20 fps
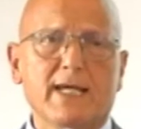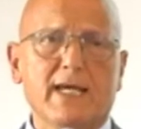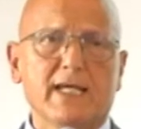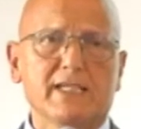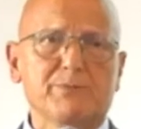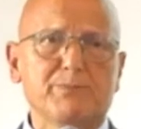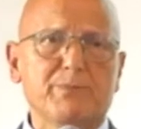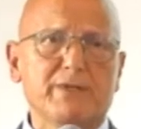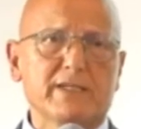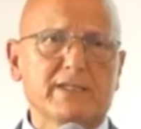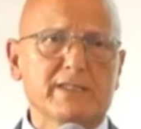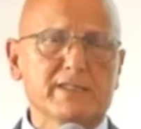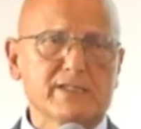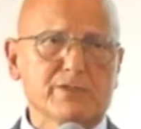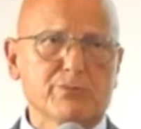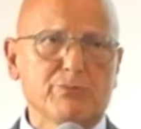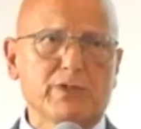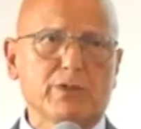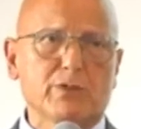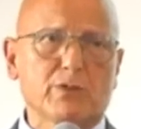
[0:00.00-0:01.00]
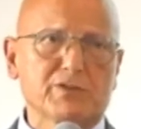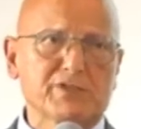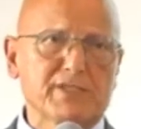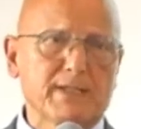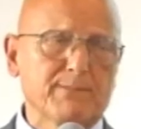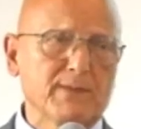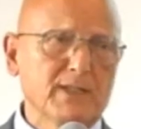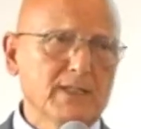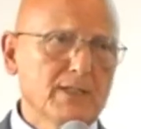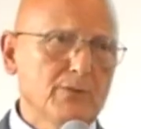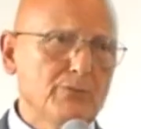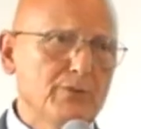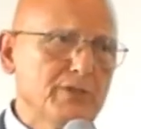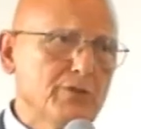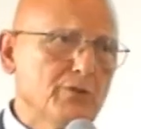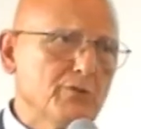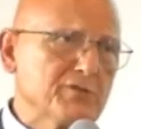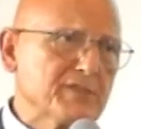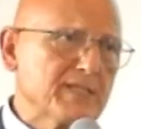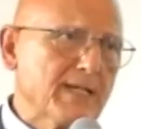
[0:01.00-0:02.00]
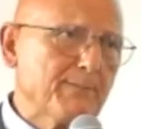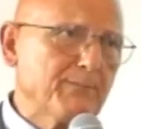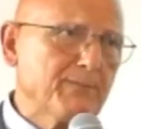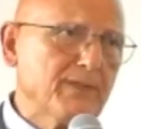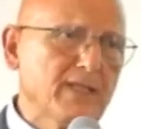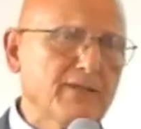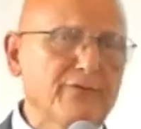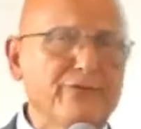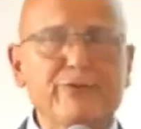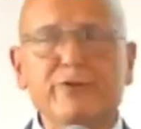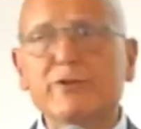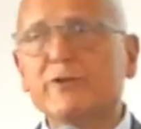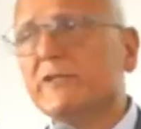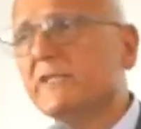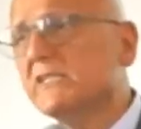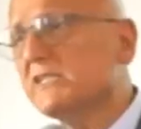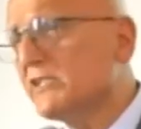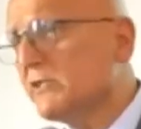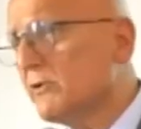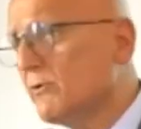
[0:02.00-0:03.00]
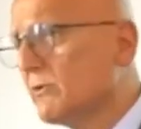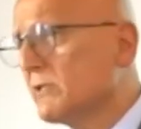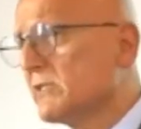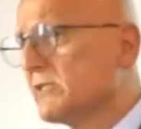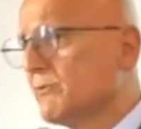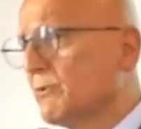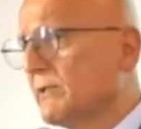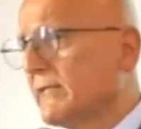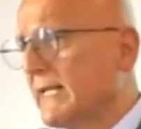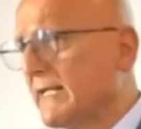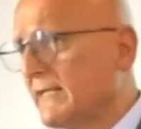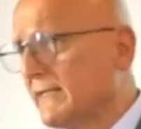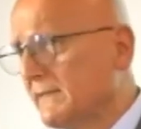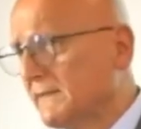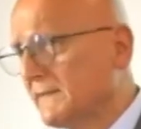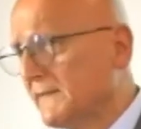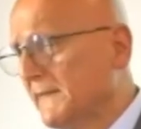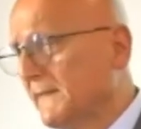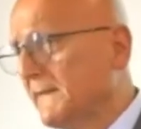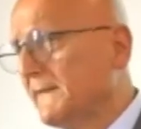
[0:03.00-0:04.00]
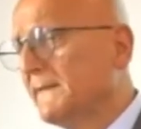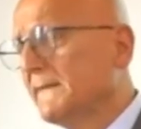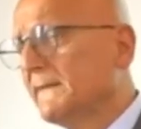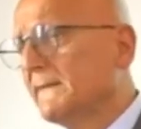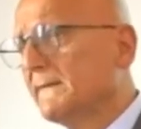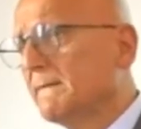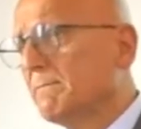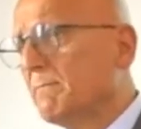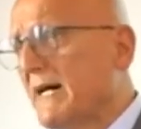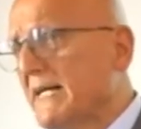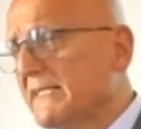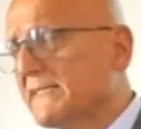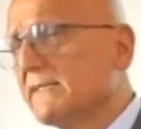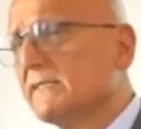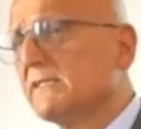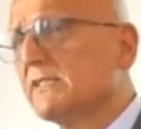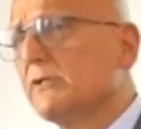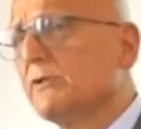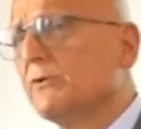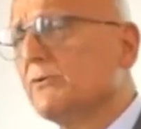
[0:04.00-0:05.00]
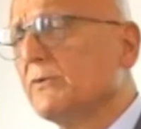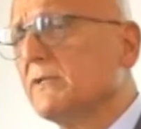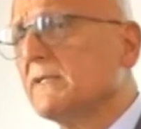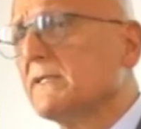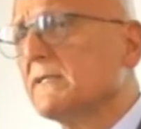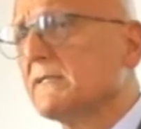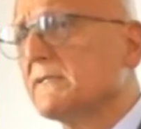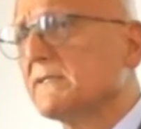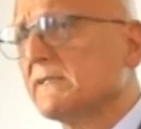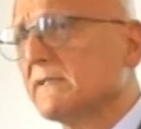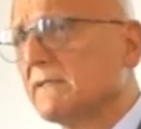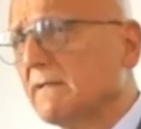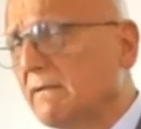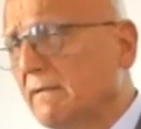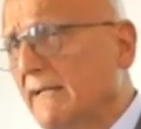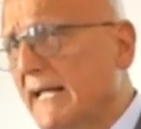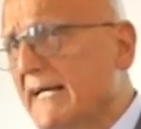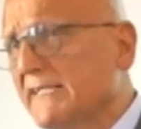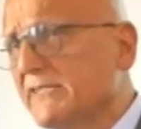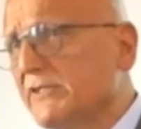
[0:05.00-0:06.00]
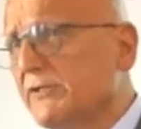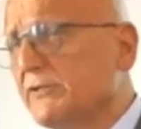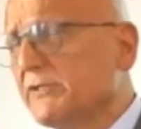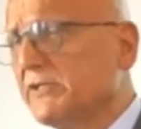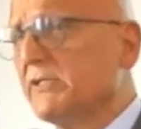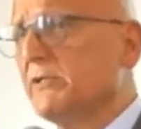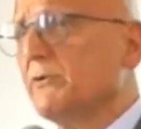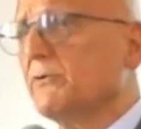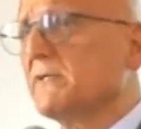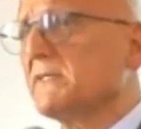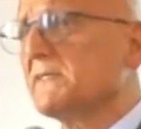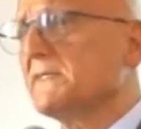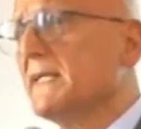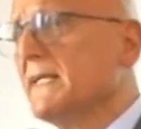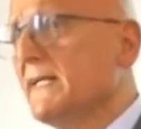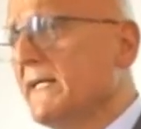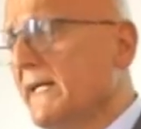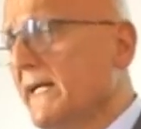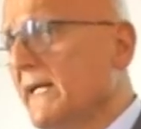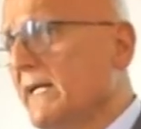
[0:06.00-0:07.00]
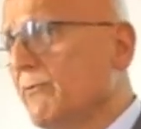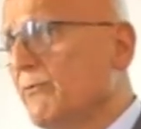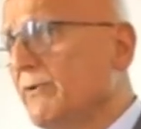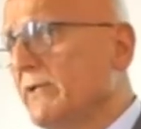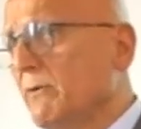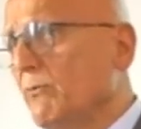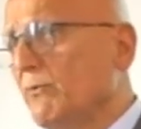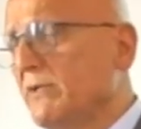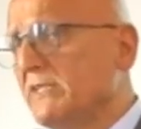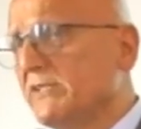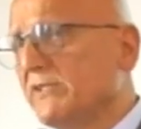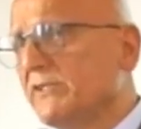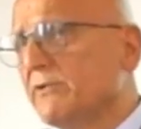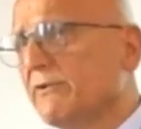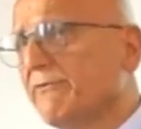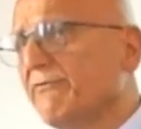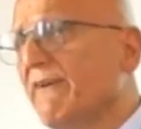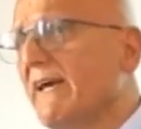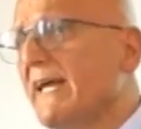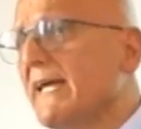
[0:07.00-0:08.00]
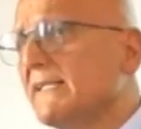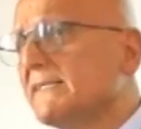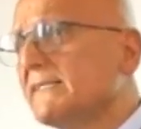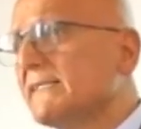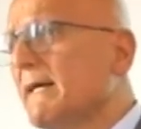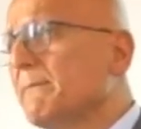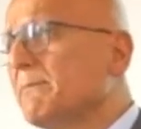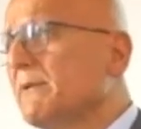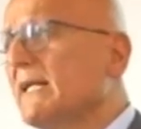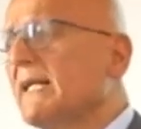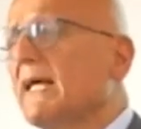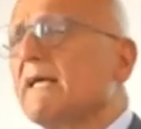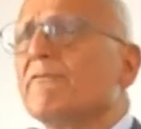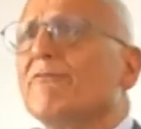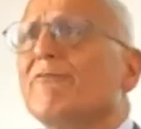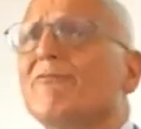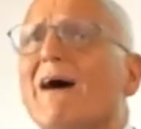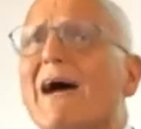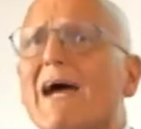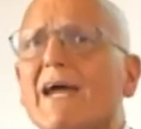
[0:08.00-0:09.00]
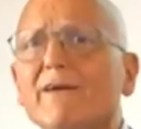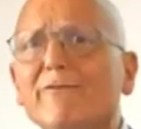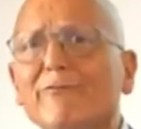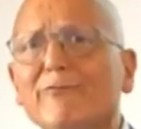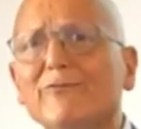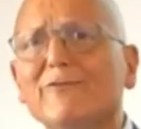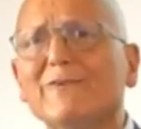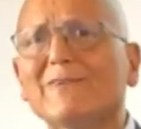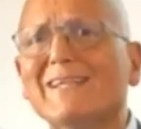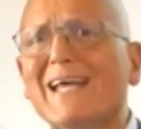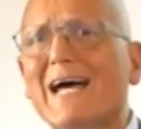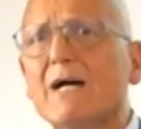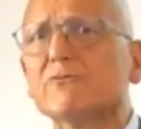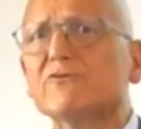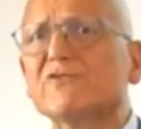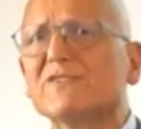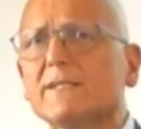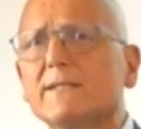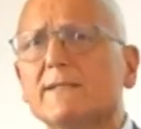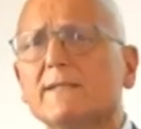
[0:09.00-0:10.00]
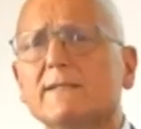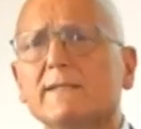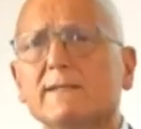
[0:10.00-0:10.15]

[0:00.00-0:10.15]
experience. We took 30 students with us. Master students, last year students, and we surveyed something like 5,000